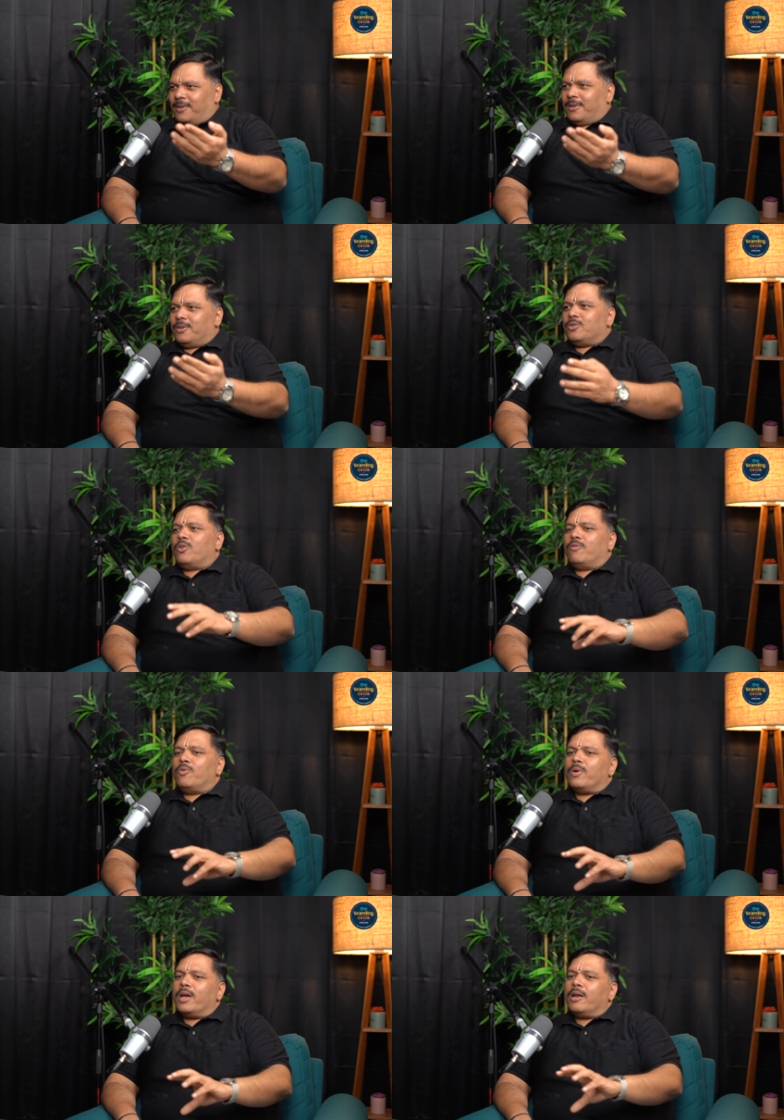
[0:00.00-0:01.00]
So if you
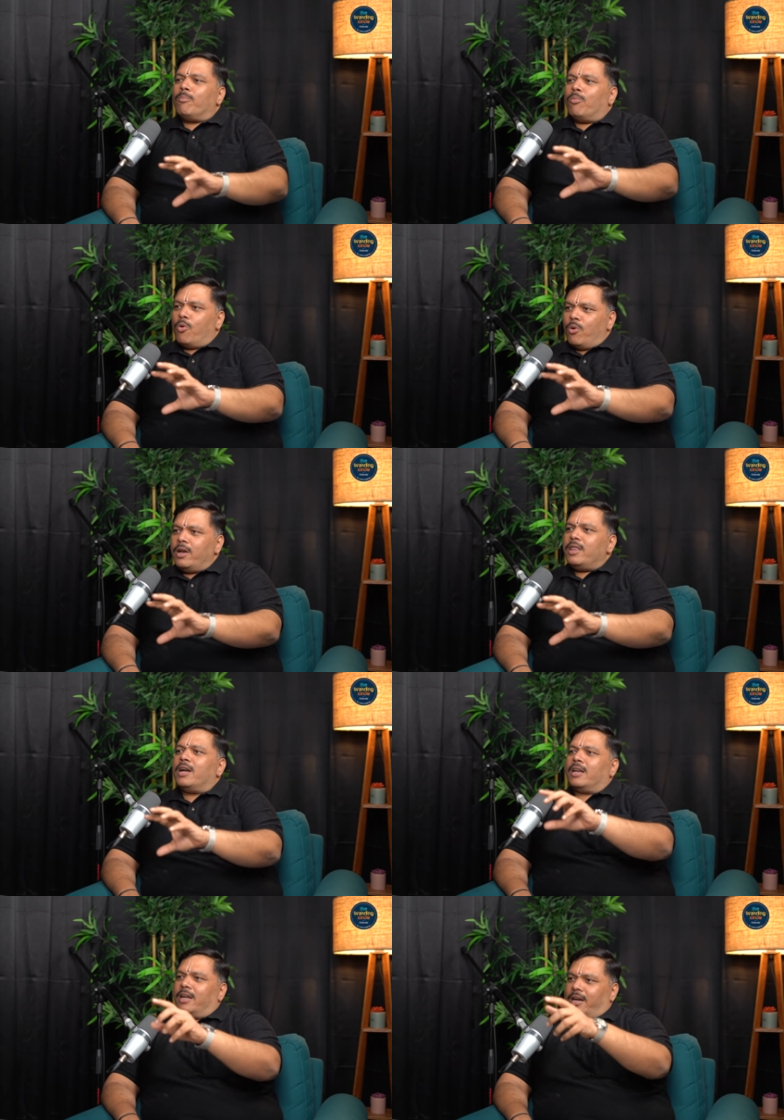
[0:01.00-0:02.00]
can mold
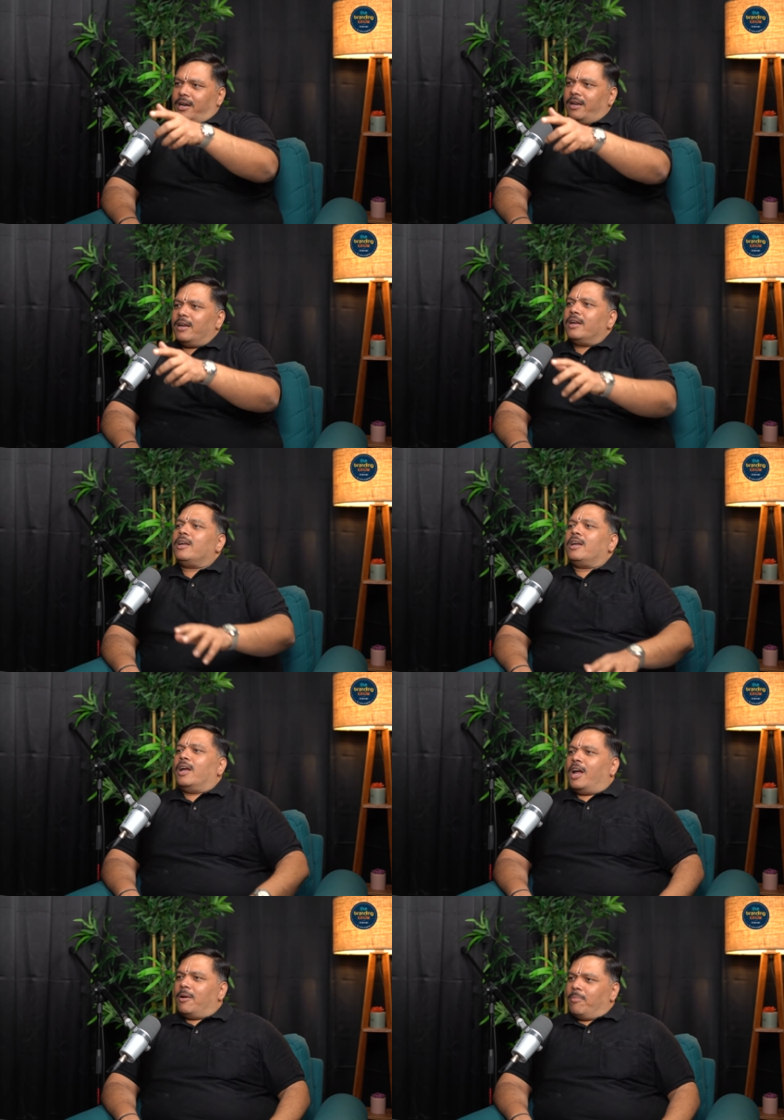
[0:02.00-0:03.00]
that kid
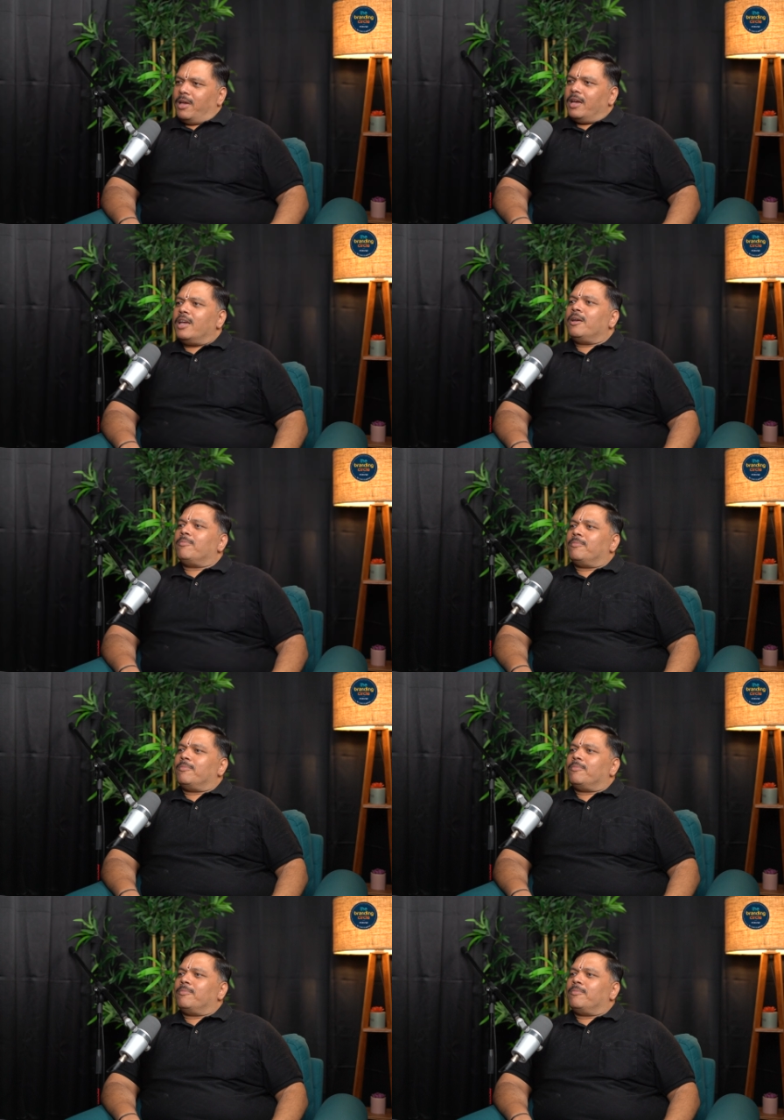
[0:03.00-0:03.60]
and make him